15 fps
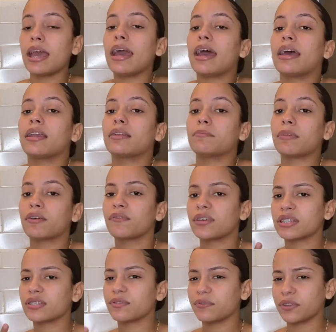and my
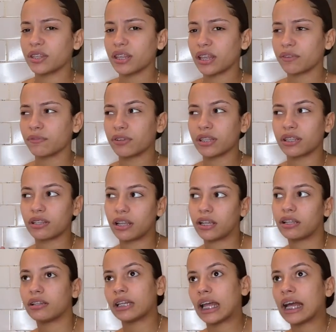face is feeling like really
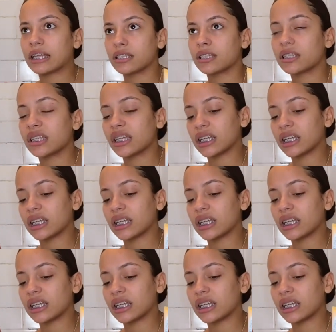like nasty